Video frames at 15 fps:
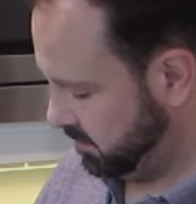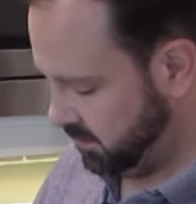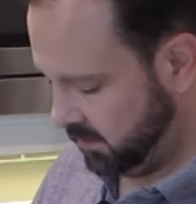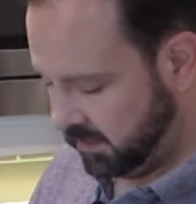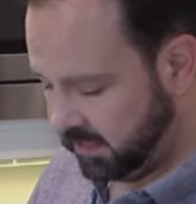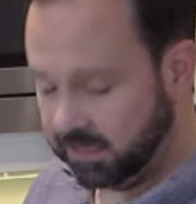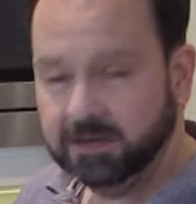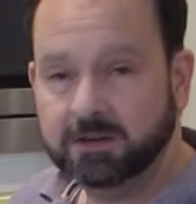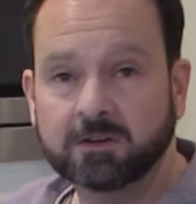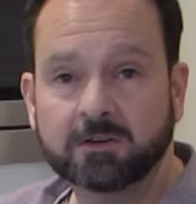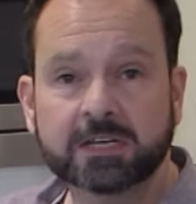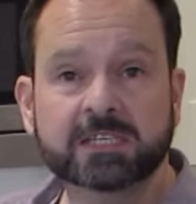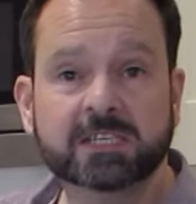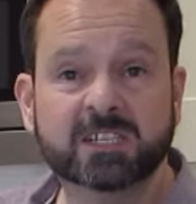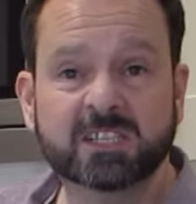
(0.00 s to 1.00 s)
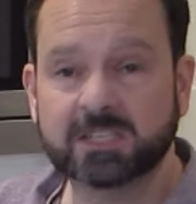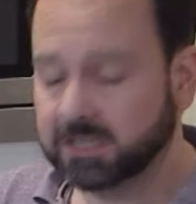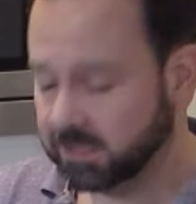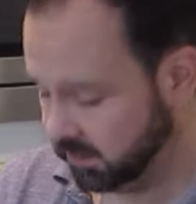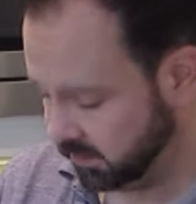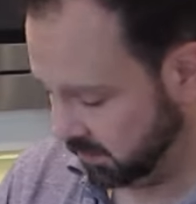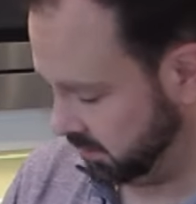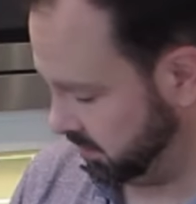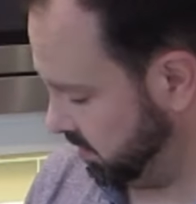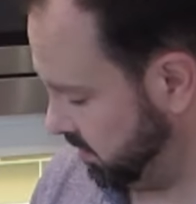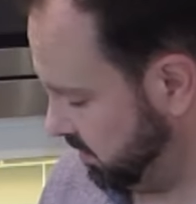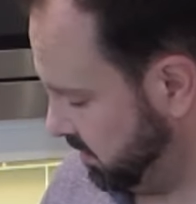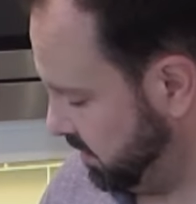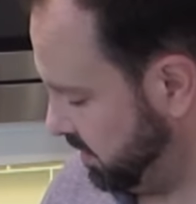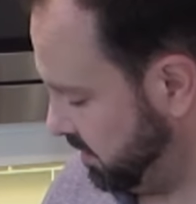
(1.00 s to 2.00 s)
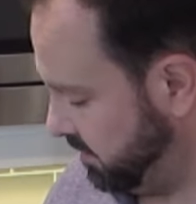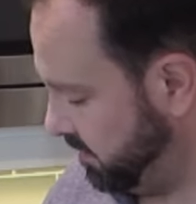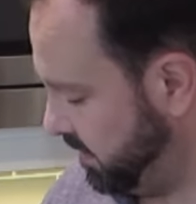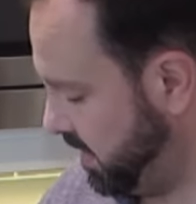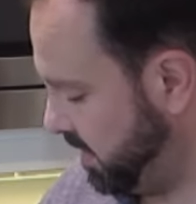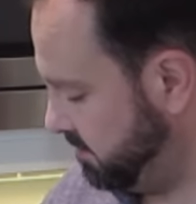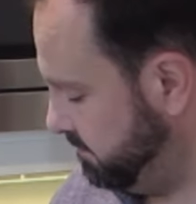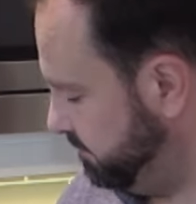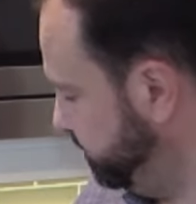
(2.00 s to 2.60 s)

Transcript: get it nice and seasoned. And then